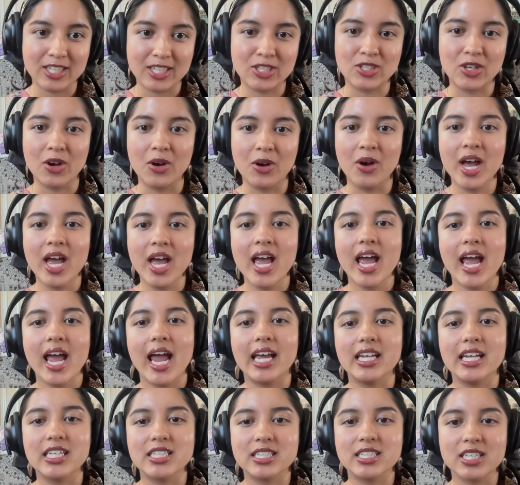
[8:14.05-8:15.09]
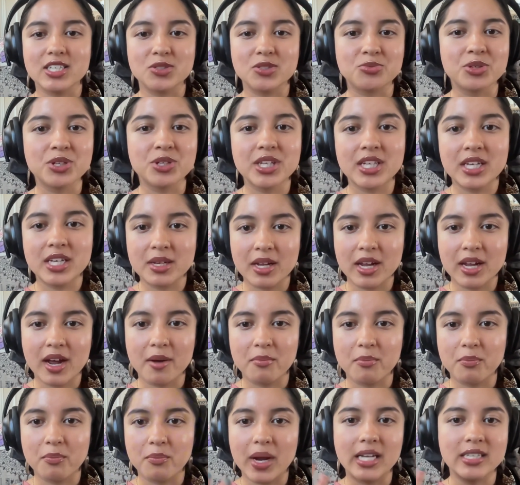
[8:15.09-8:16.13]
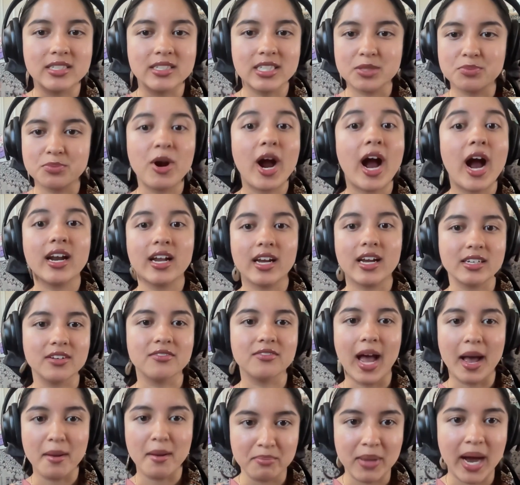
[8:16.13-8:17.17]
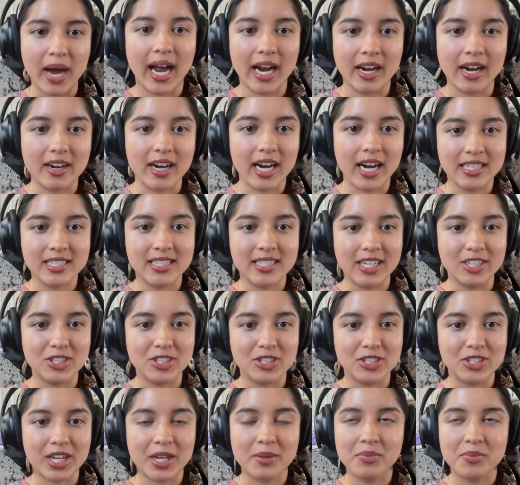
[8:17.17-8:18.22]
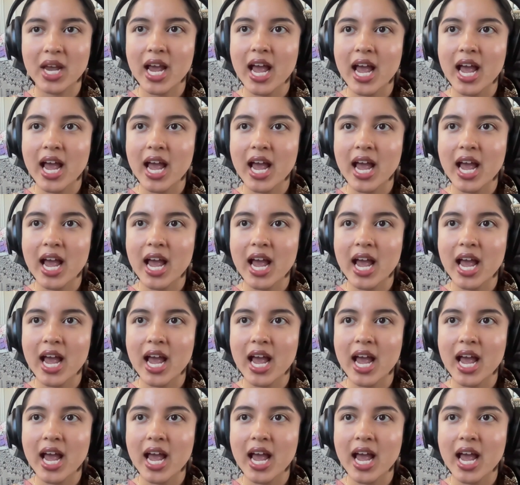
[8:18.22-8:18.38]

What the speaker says: So it's this really, it's this product of empire, essentially.